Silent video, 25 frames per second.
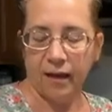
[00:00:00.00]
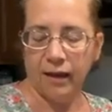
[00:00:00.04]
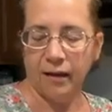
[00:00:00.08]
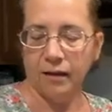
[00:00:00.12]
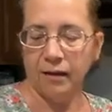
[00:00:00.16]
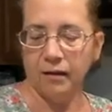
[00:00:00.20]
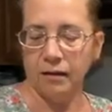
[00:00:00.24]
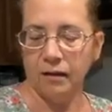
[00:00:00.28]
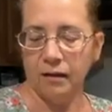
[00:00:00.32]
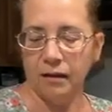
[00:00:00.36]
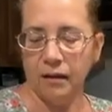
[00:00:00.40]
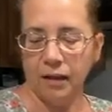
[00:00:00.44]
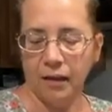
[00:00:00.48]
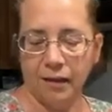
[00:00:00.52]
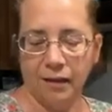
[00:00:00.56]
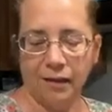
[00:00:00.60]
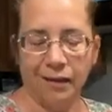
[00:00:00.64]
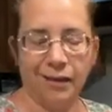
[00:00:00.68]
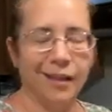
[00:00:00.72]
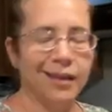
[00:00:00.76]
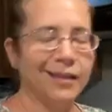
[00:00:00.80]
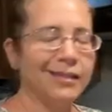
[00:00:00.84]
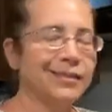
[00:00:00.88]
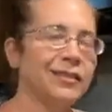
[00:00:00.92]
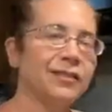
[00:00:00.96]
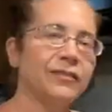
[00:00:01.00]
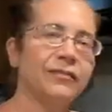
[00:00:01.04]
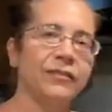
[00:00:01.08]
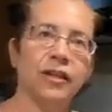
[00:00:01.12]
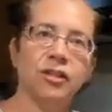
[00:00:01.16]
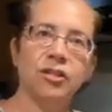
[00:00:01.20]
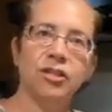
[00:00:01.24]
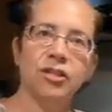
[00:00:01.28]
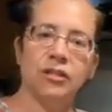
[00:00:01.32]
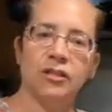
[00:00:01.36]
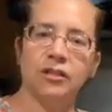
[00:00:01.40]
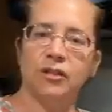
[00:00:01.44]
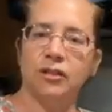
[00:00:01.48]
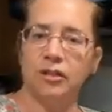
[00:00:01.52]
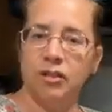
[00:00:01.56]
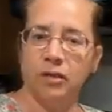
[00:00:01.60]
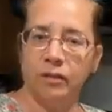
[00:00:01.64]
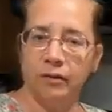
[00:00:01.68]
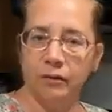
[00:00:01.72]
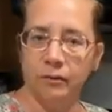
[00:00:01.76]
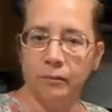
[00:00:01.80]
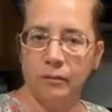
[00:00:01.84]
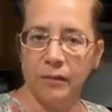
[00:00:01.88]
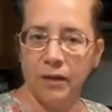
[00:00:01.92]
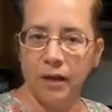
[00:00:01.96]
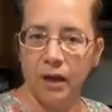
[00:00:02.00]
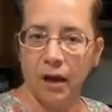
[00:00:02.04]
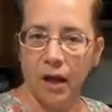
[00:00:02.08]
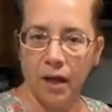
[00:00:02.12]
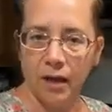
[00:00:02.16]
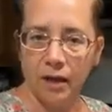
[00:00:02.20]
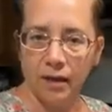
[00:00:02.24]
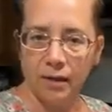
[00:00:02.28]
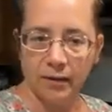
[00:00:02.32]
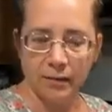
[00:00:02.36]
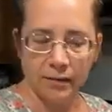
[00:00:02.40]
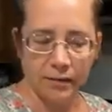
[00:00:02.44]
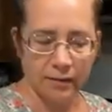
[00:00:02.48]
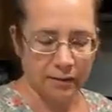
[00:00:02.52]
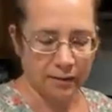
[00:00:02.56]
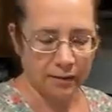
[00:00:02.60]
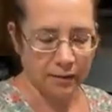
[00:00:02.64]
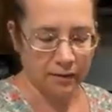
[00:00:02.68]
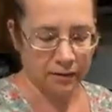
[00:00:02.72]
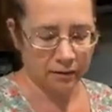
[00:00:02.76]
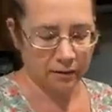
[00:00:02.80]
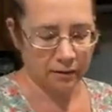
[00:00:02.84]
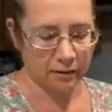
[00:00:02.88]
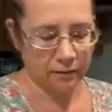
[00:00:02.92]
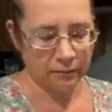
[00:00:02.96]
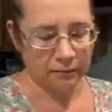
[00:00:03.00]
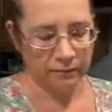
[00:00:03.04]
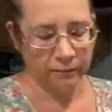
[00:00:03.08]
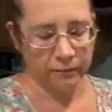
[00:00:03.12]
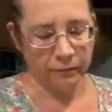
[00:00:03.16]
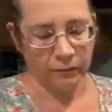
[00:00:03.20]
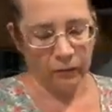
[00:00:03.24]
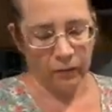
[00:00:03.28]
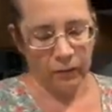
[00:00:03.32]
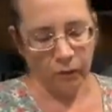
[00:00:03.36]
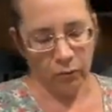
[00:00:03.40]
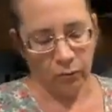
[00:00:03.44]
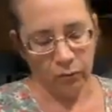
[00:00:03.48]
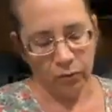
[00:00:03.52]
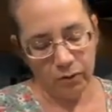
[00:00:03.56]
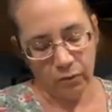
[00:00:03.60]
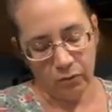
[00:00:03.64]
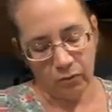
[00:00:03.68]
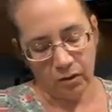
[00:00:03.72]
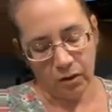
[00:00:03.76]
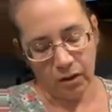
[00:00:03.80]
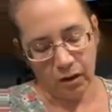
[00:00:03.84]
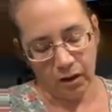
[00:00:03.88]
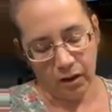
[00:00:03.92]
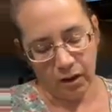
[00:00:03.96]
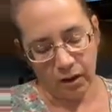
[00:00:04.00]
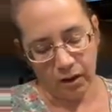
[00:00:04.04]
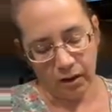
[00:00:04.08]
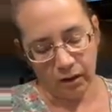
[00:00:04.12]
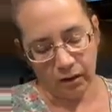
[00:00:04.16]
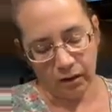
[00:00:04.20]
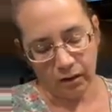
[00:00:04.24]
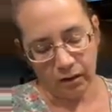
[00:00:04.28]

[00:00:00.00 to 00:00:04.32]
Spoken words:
add lots of veggies to because we will